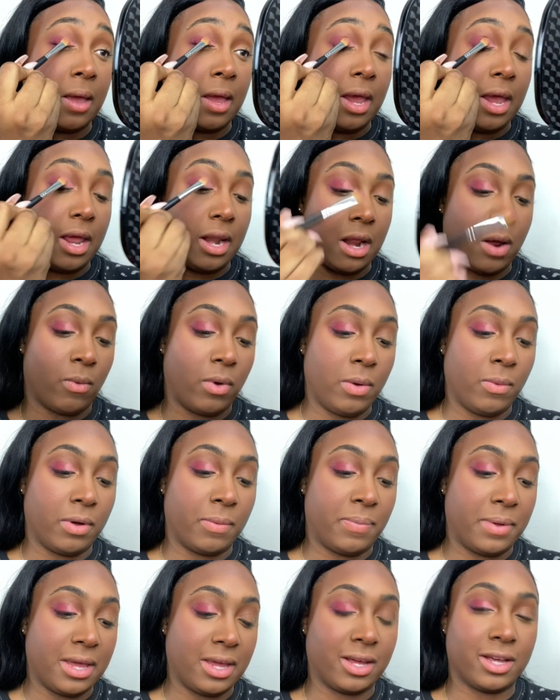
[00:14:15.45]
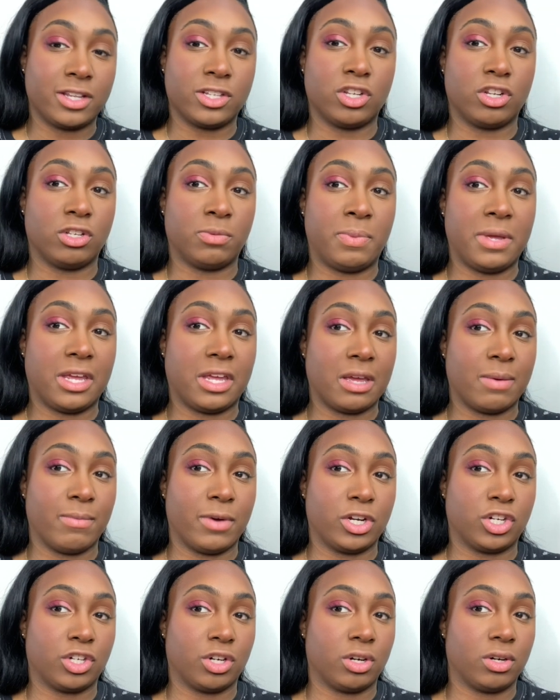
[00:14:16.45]
And I went with pink because there's pink in my
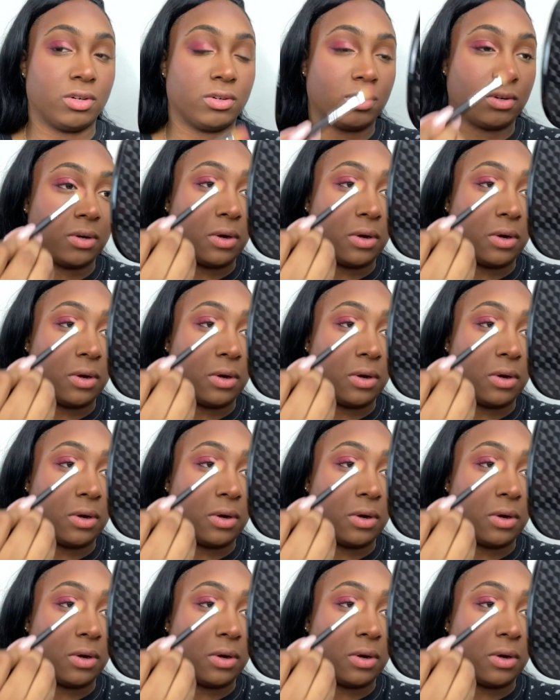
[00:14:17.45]
shirt.